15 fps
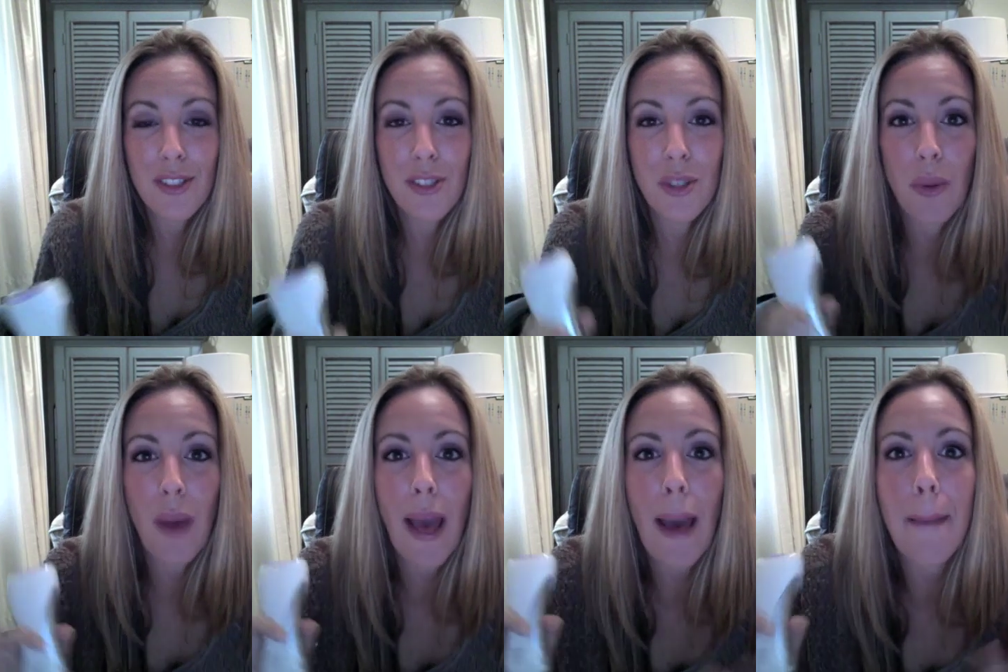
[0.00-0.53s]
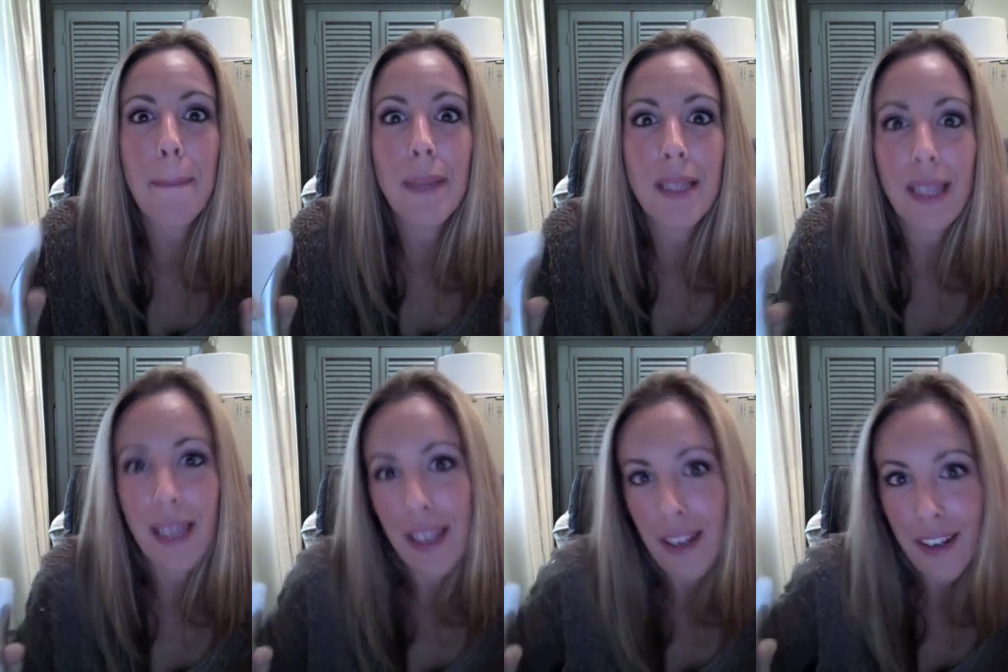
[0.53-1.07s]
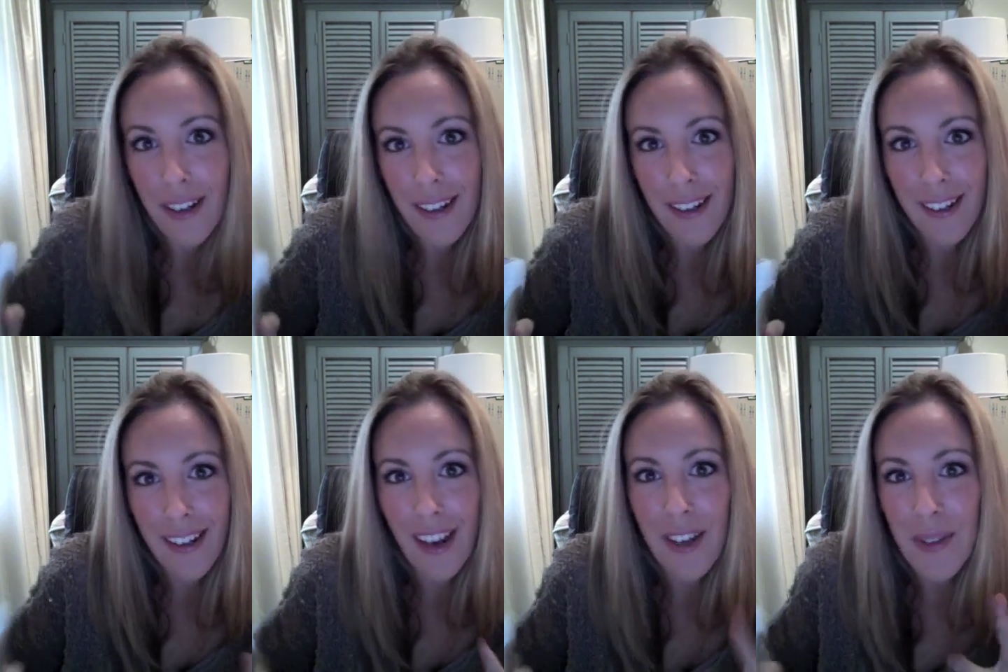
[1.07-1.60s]
new
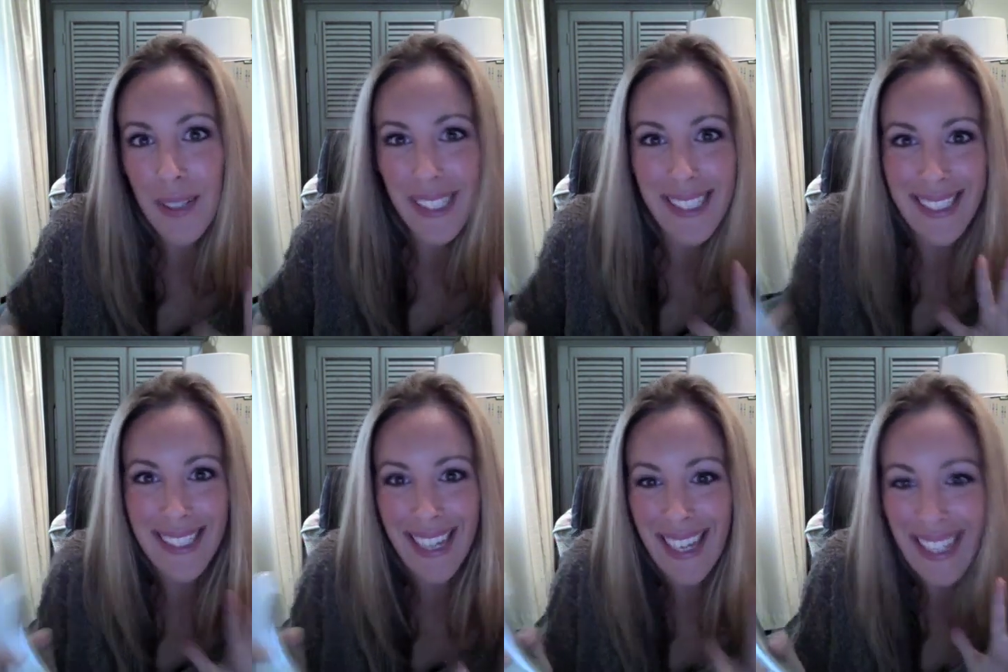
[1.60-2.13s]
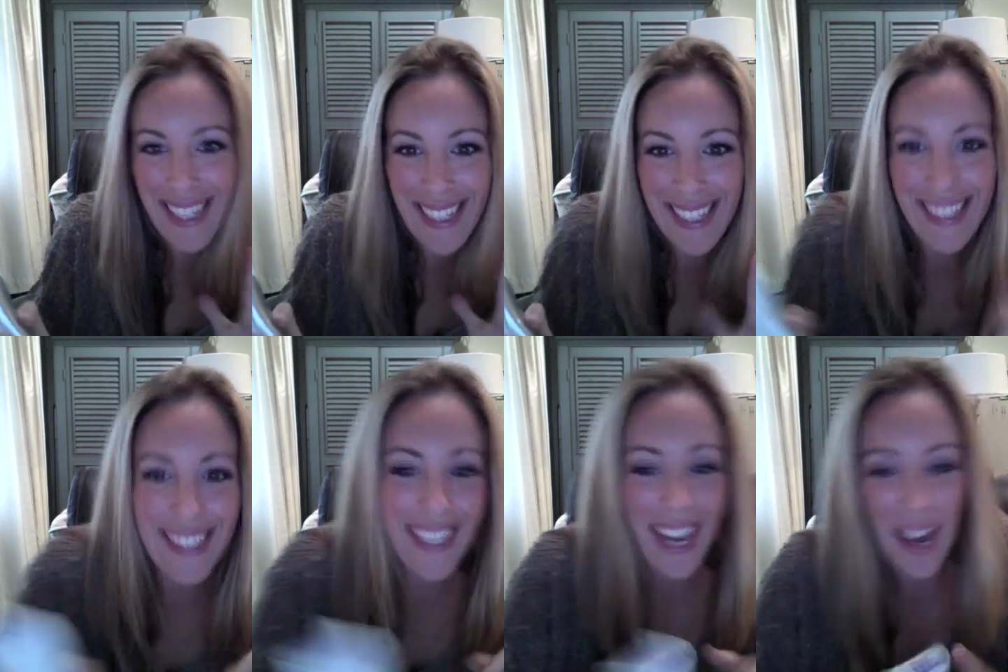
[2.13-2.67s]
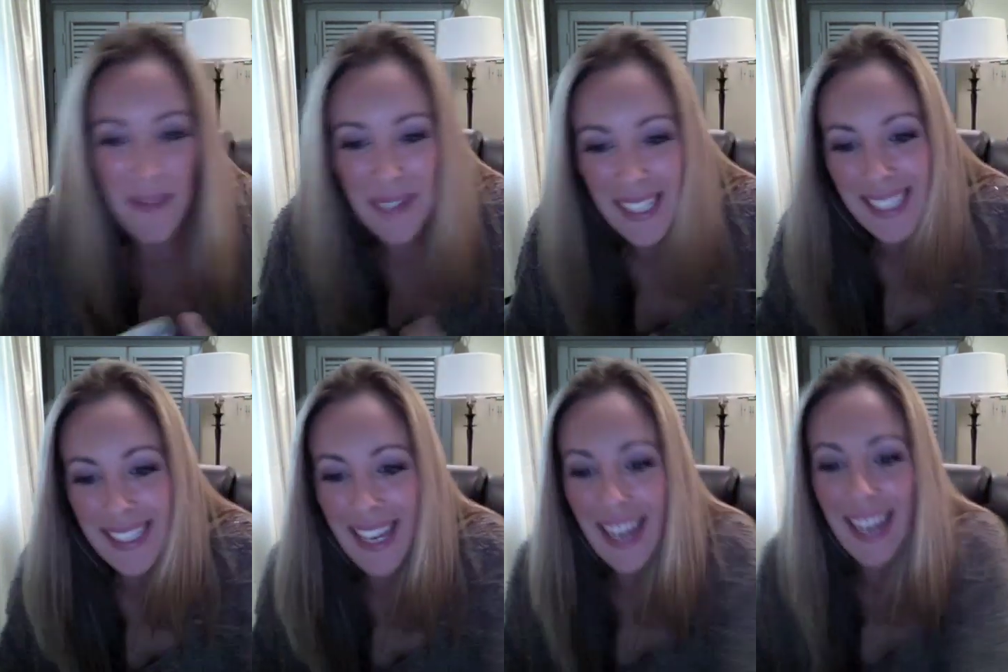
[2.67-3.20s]
epilator. Are you excited? I'm
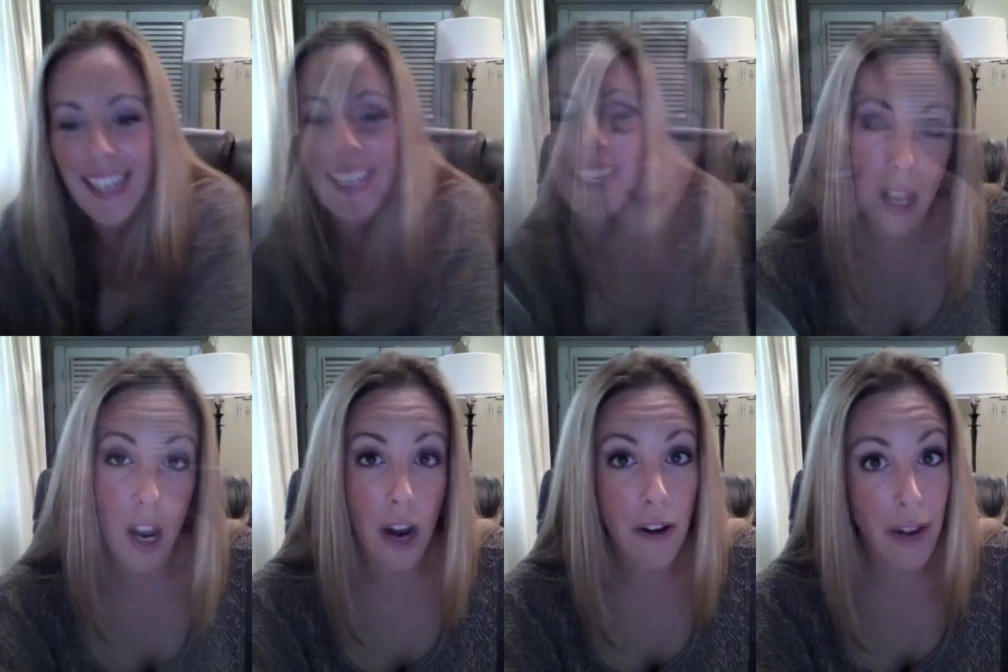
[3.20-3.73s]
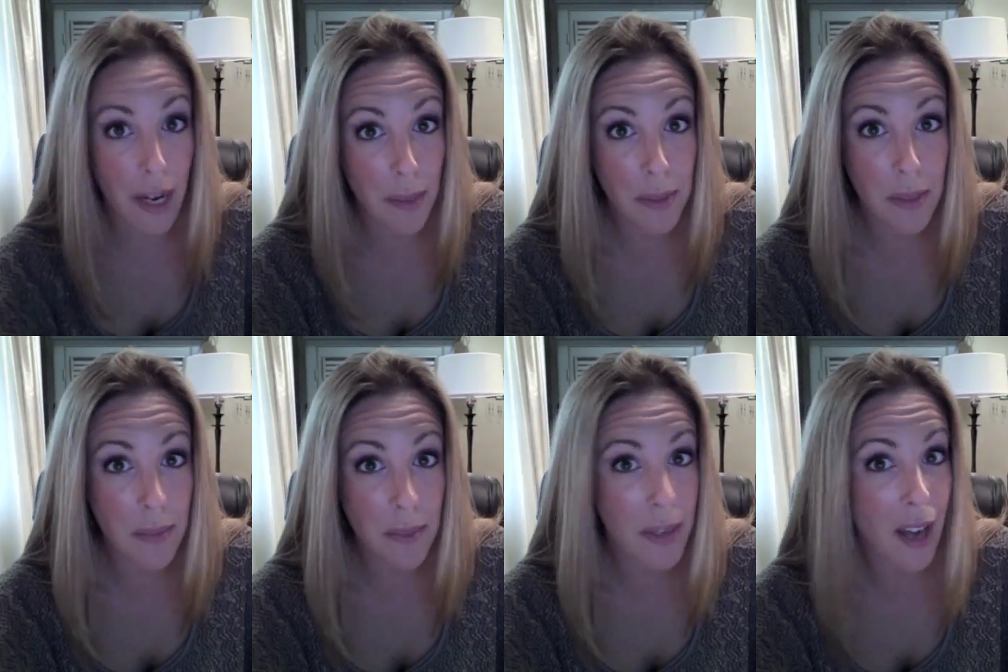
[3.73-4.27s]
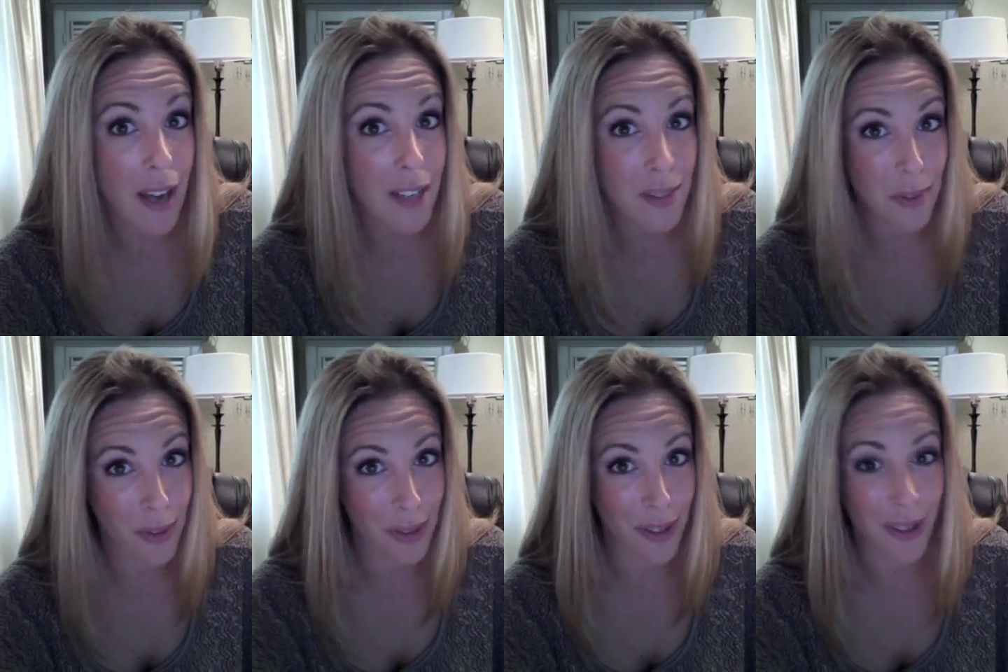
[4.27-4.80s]
excited. All right, I'm gonna be
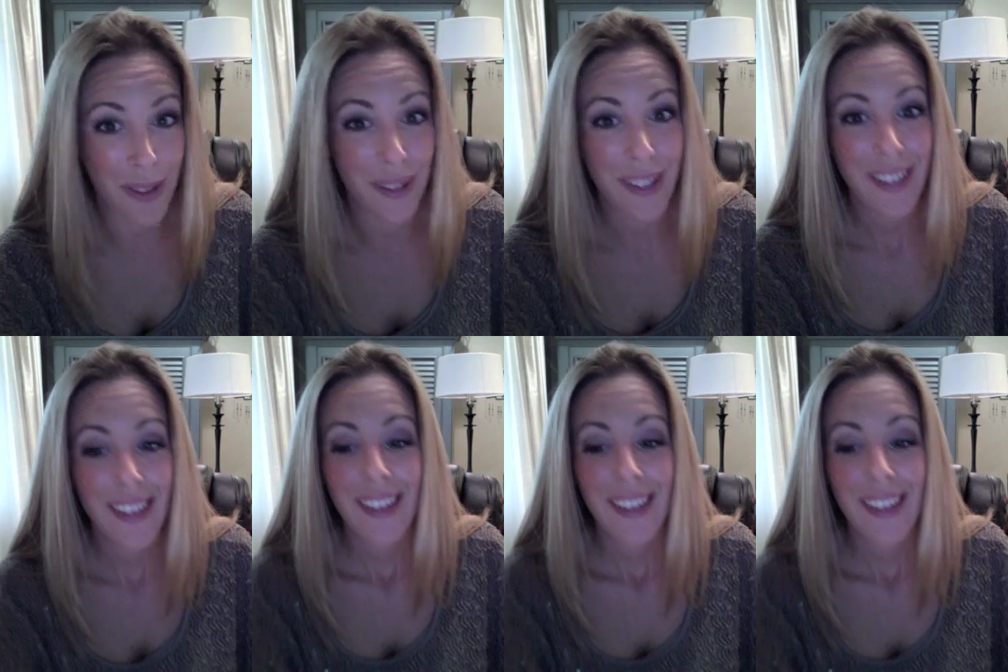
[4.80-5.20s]
honest with you.